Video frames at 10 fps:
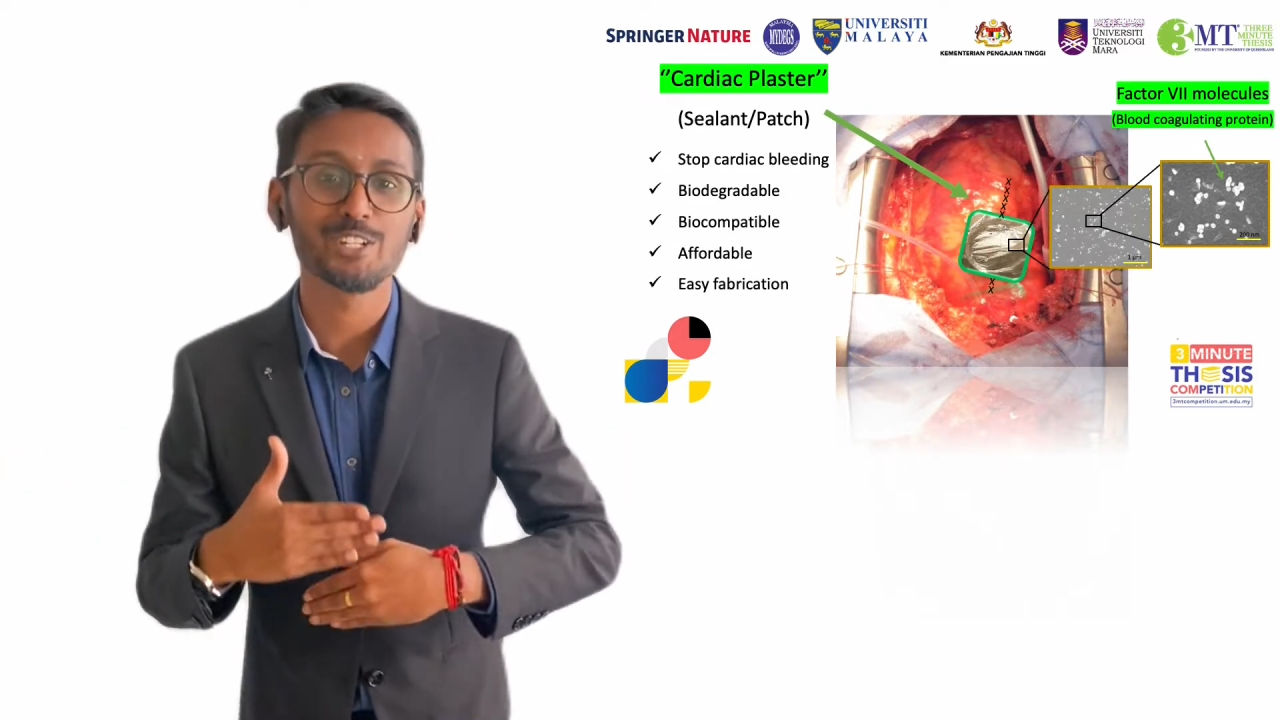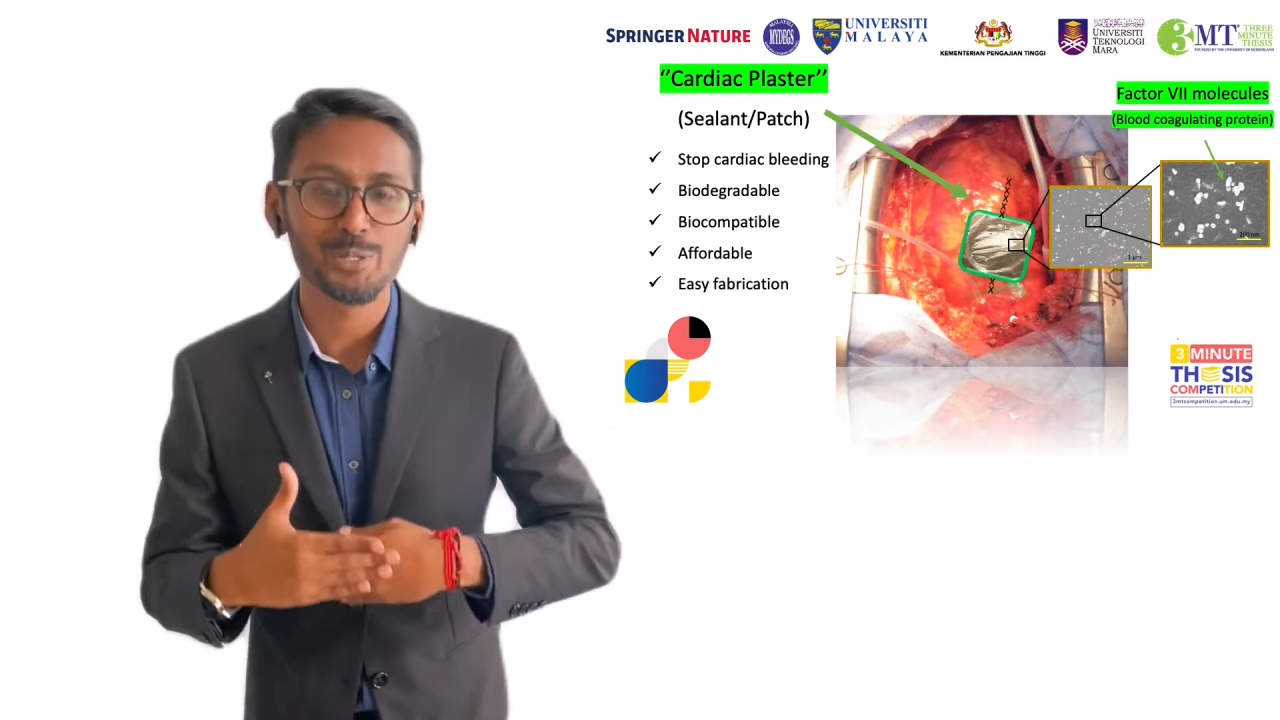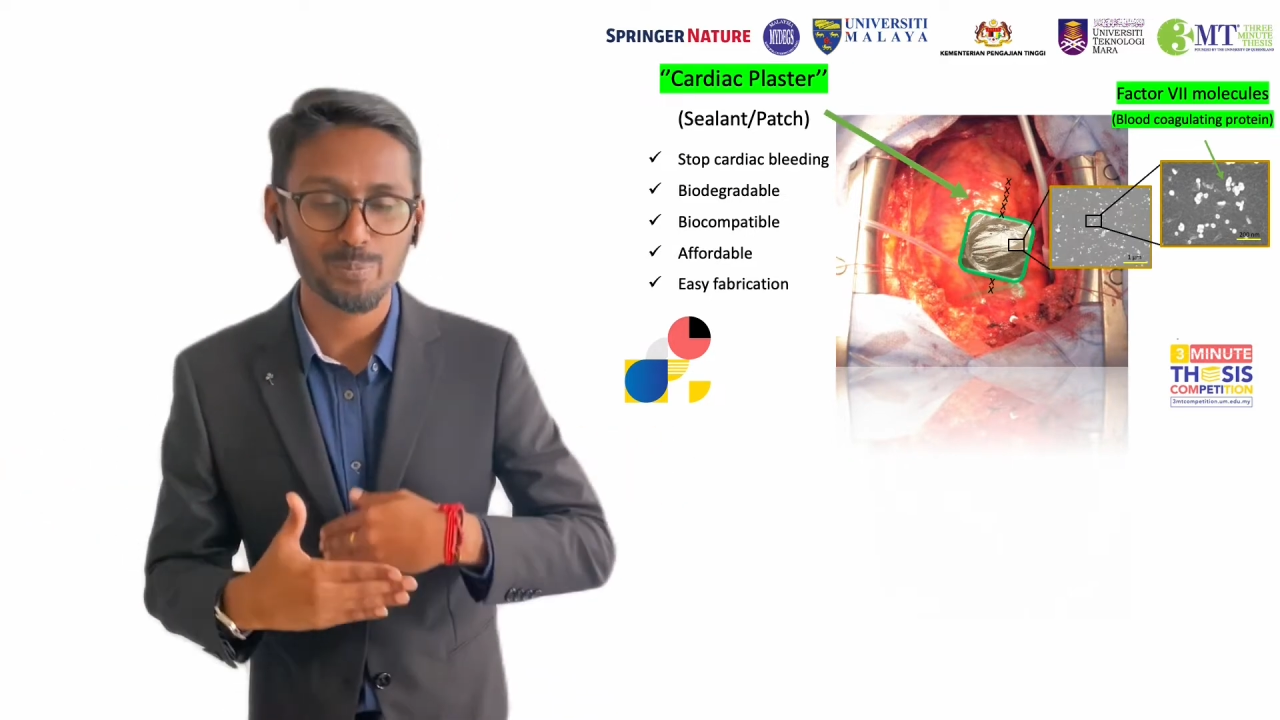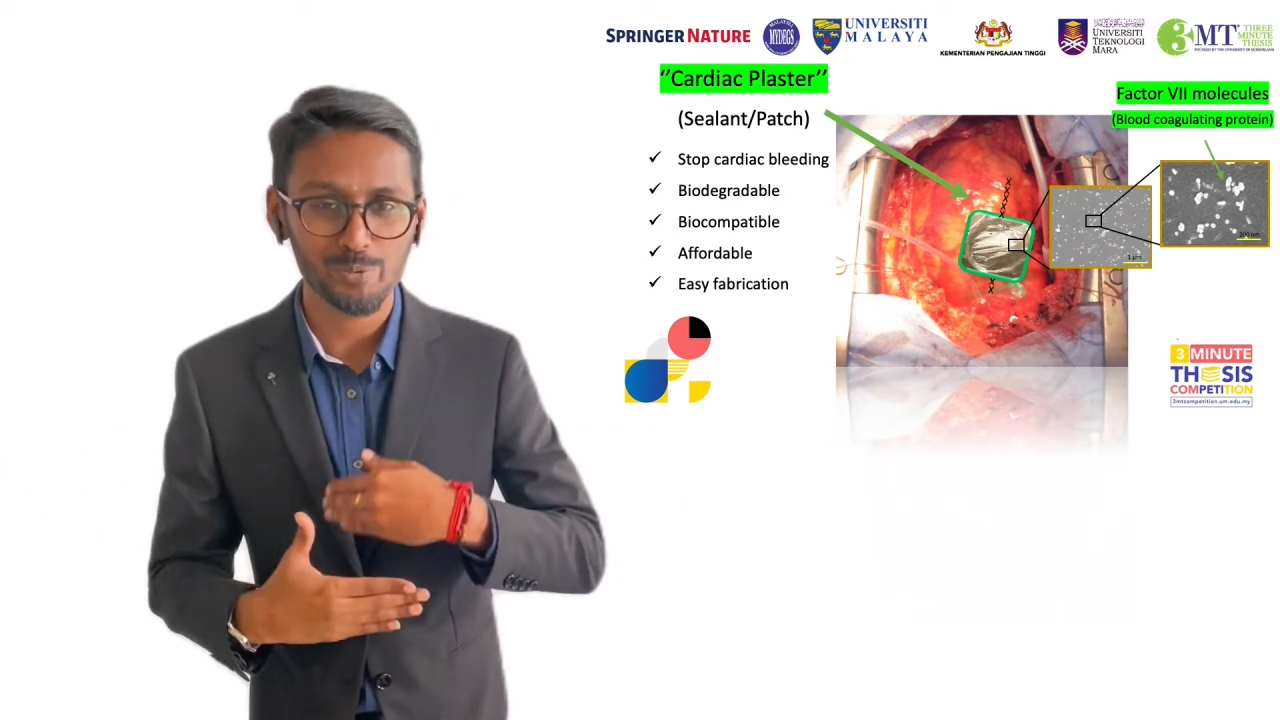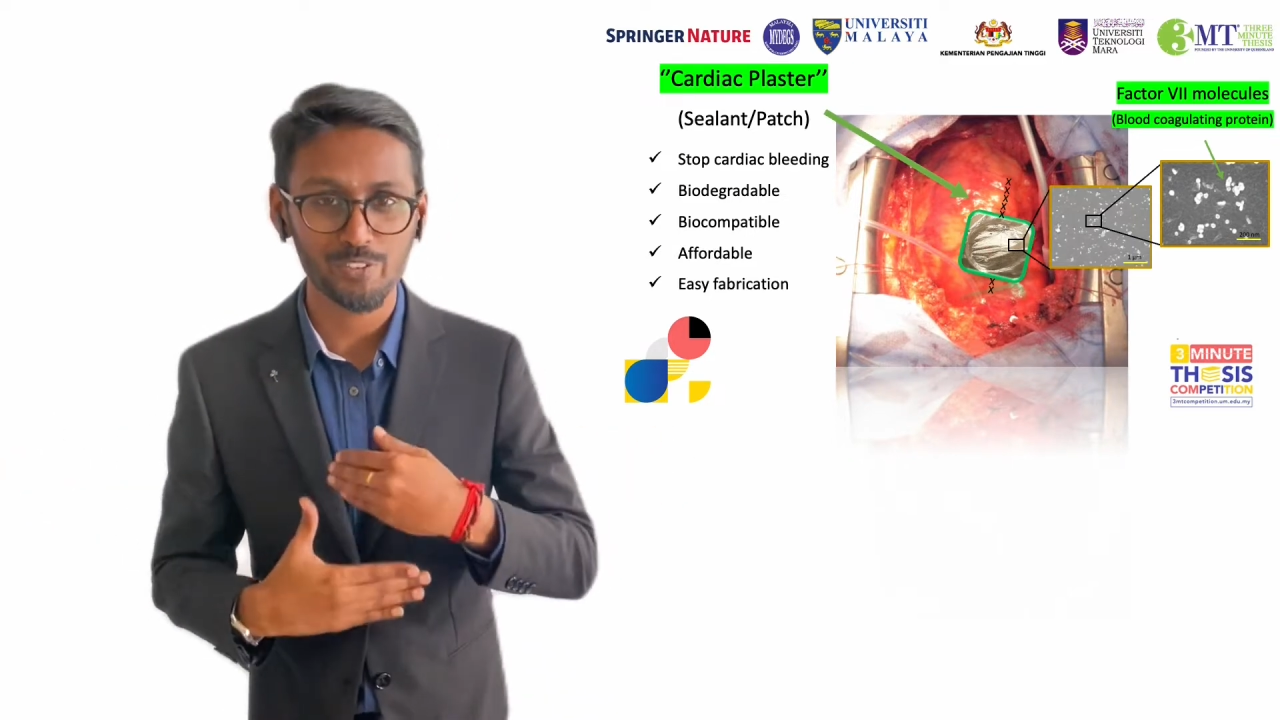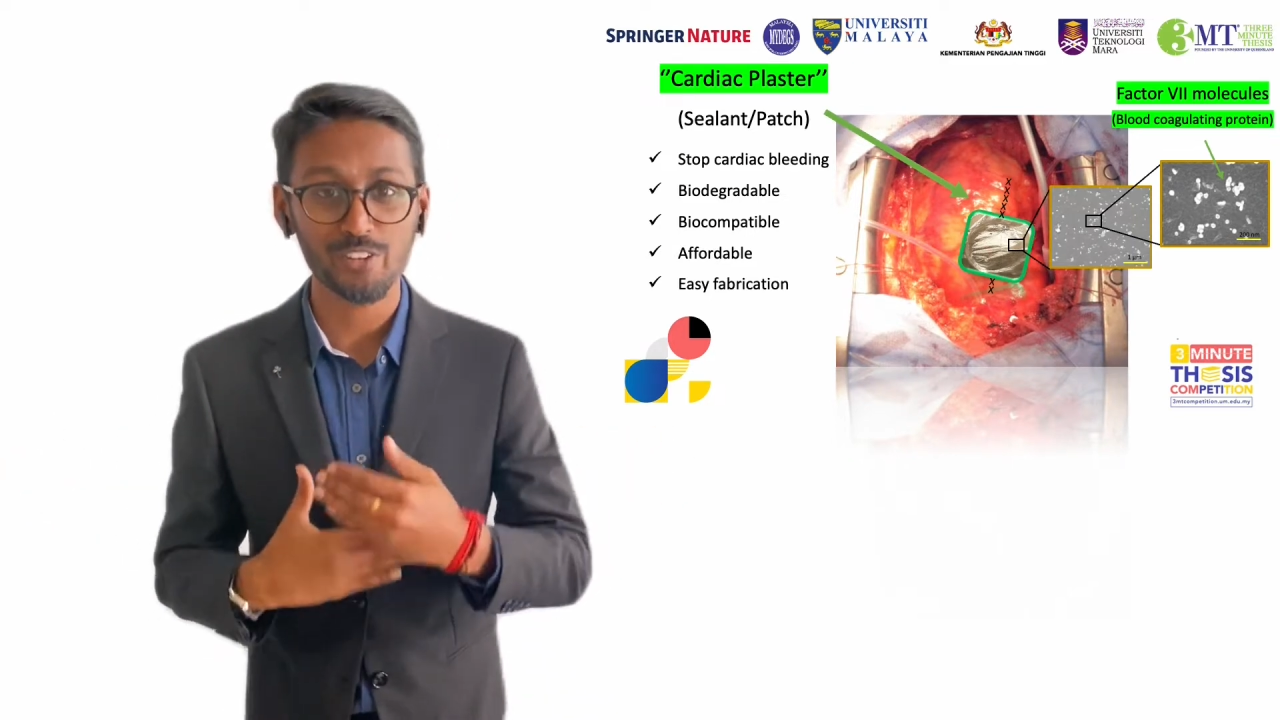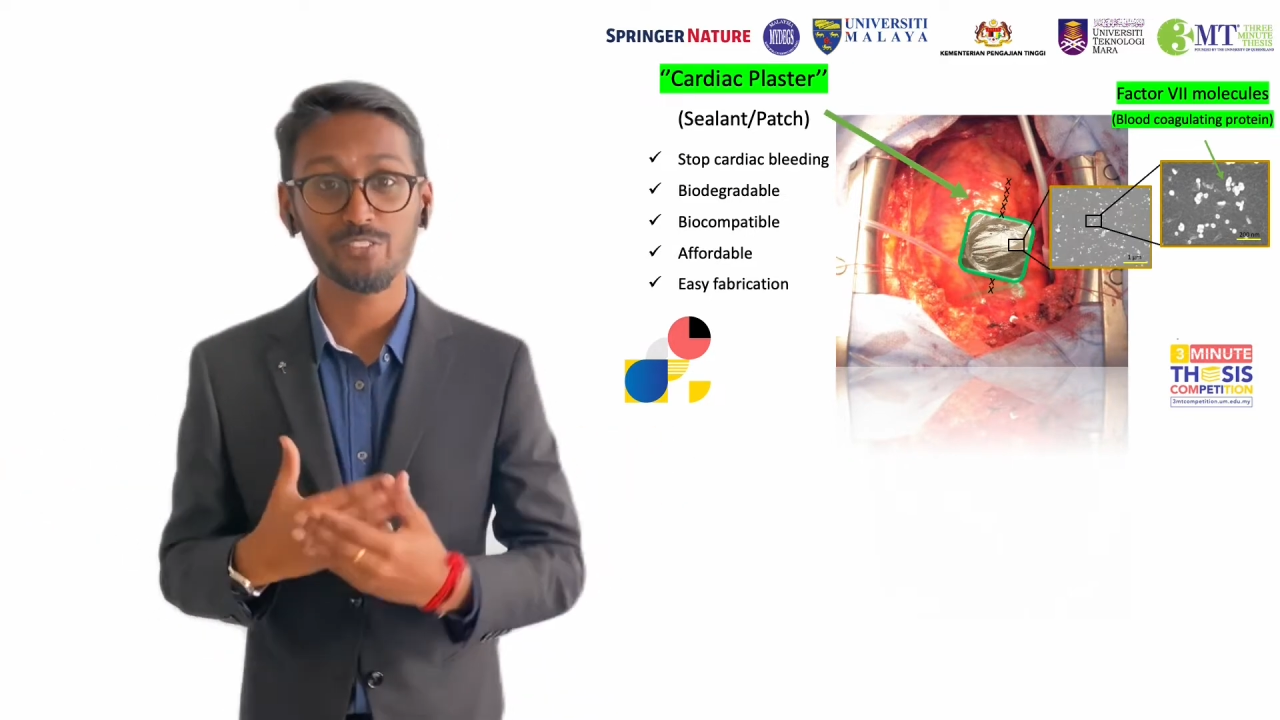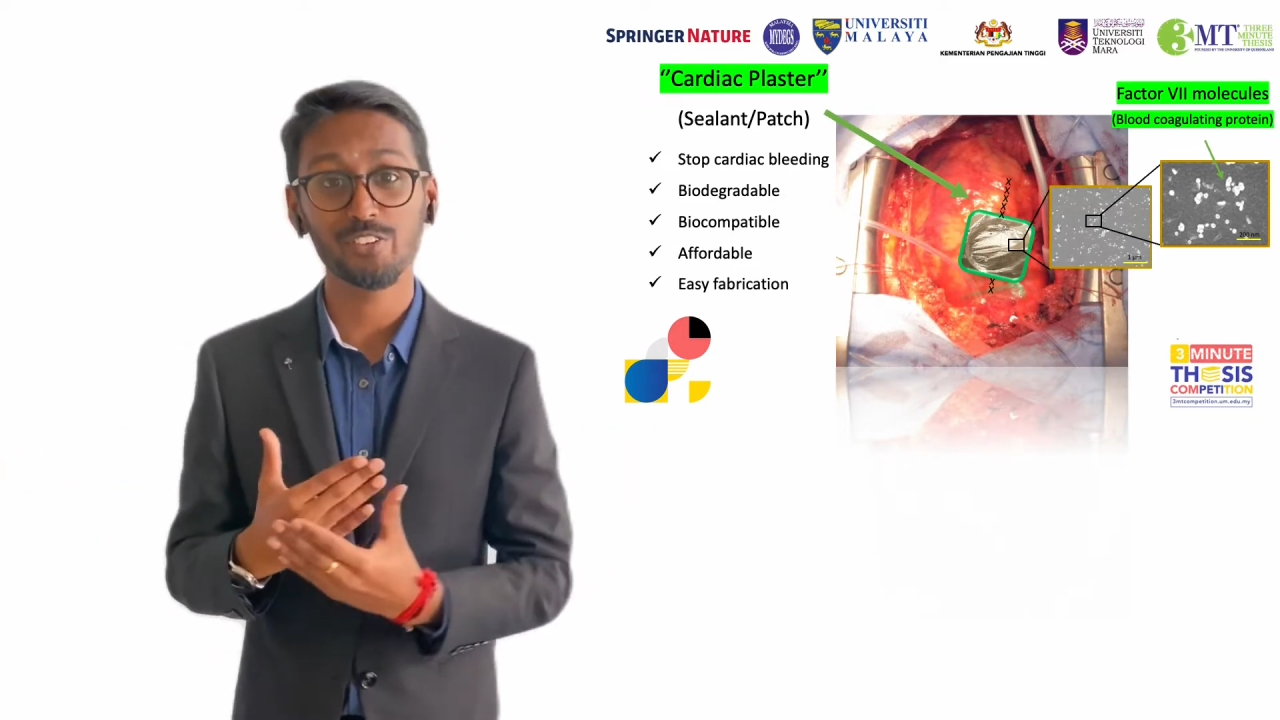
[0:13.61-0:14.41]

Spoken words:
to prevent